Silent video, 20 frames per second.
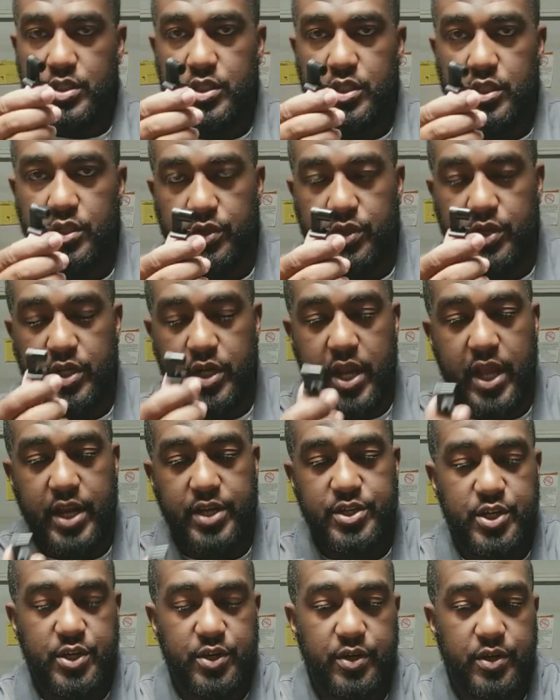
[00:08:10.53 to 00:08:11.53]
this little
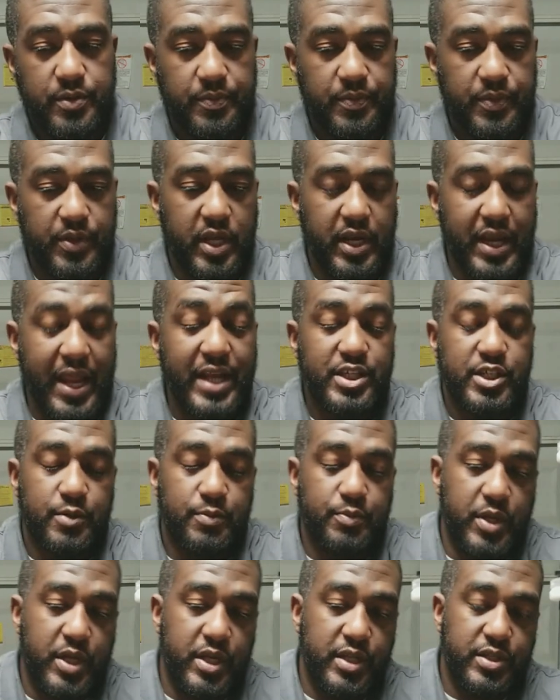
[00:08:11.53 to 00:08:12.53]

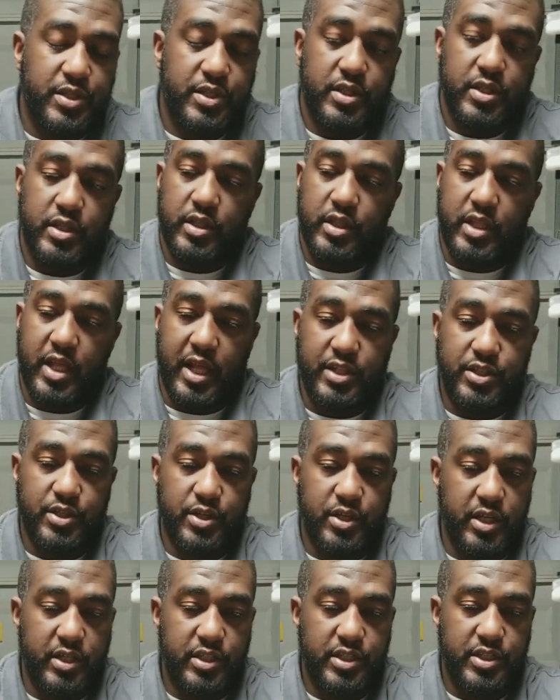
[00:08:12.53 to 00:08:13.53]
connection piece
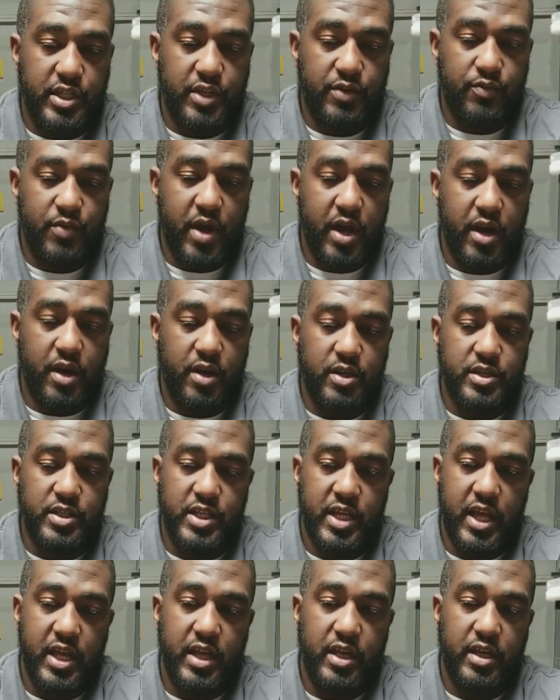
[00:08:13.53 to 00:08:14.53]
that's going to sit right on
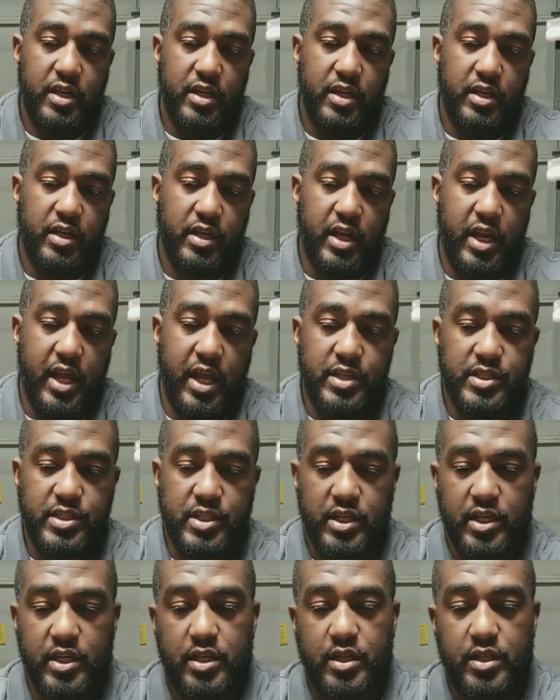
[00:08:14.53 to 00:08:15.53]
the tank. It
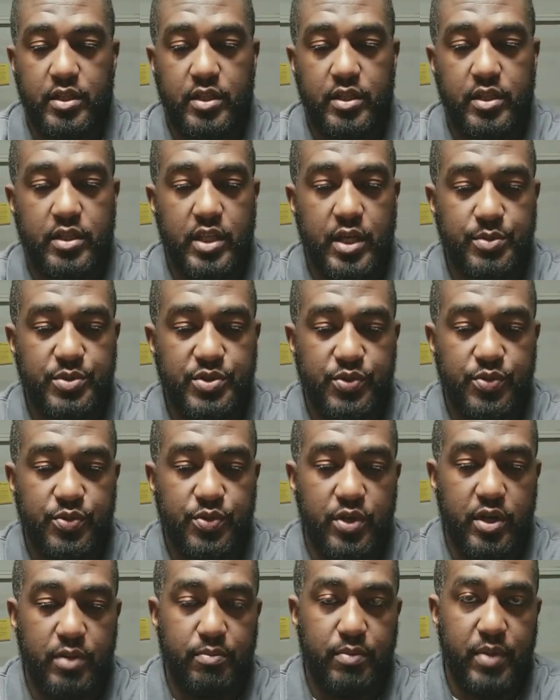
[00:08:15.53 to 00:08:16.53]
has a thumb
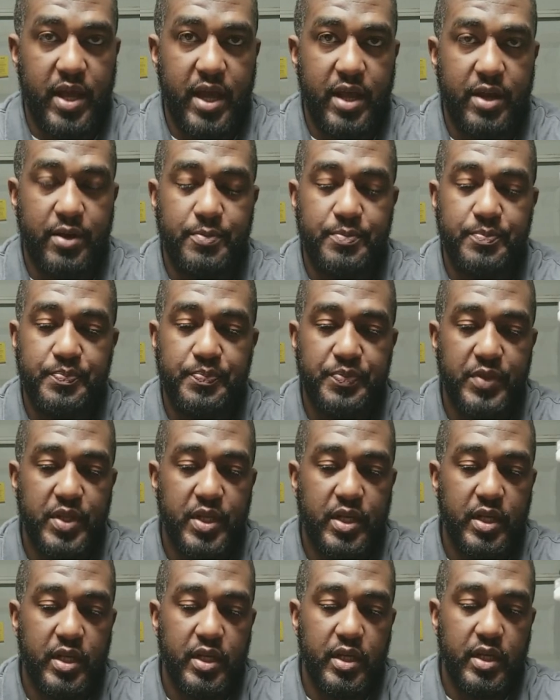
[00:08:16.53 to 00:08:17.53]
screw on the bottom
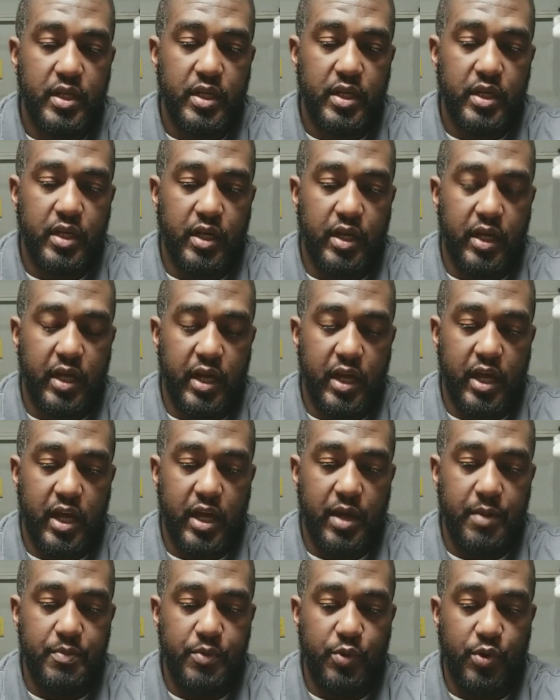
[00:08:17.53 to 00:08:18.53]

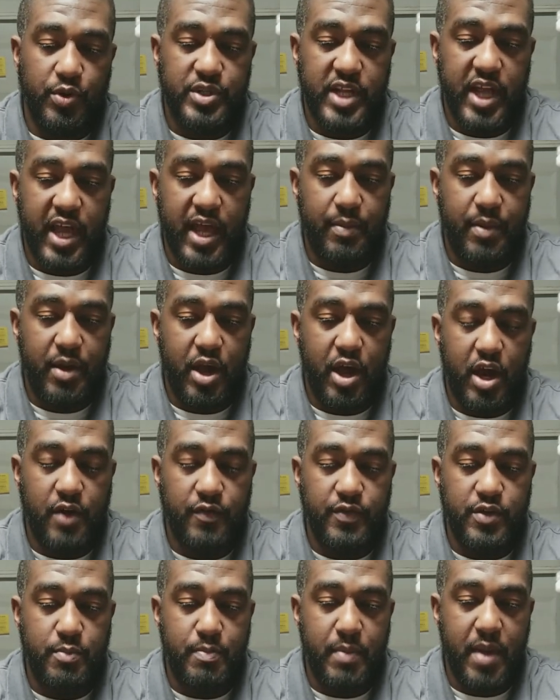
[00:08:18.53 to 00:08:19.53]
or top,
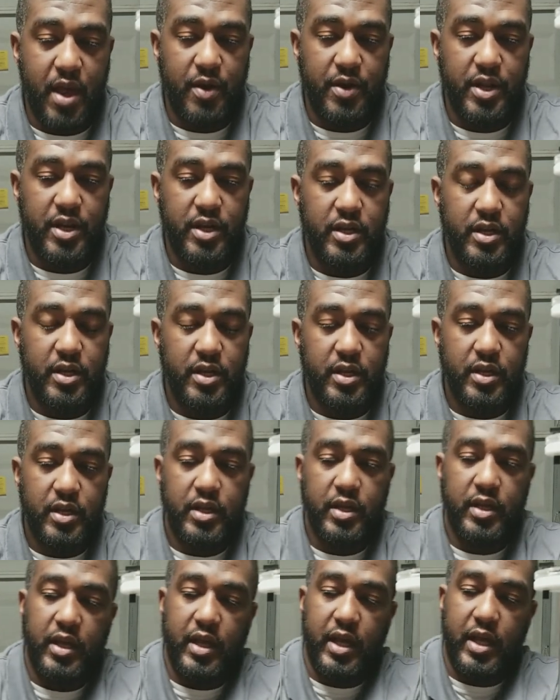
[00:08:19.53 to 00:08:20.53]
however you mount it,
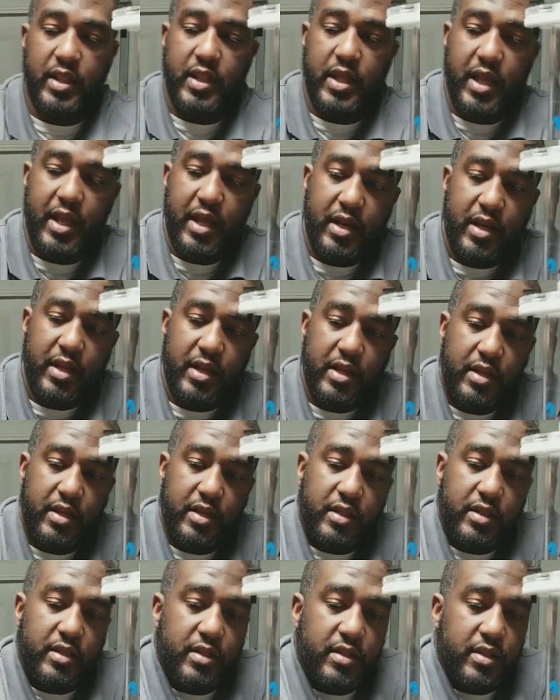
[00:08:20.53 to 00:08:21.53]
and then
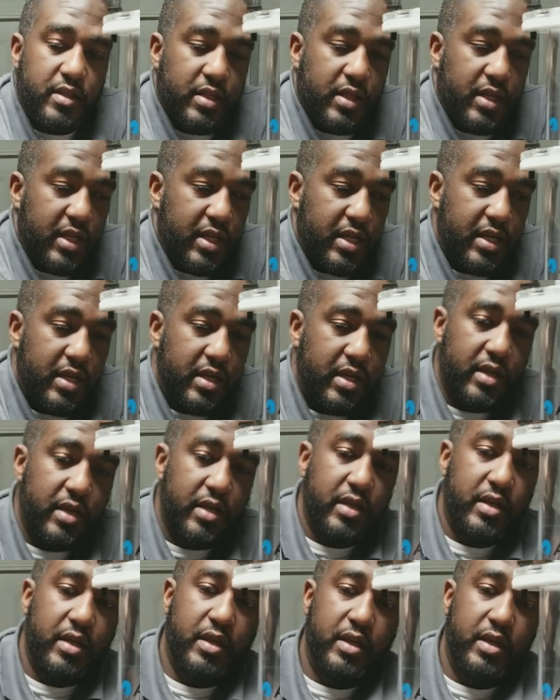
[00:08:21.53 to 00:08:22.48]
the